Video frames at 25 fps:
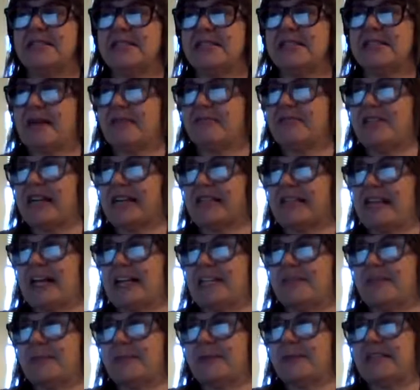subject
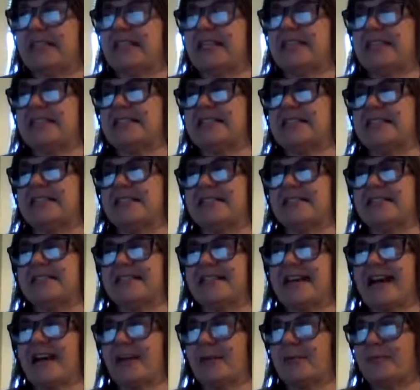expertise,
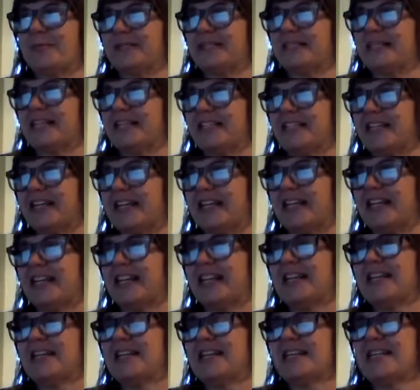societal position,
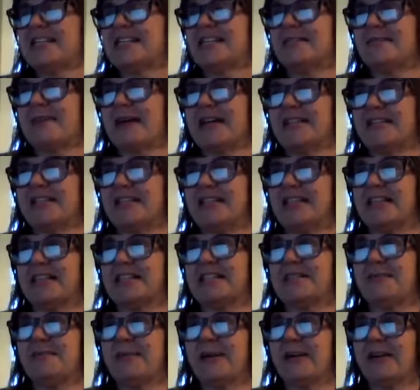special
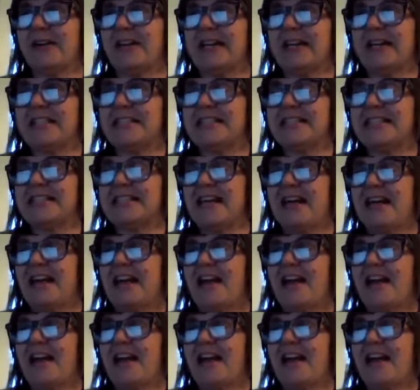experience.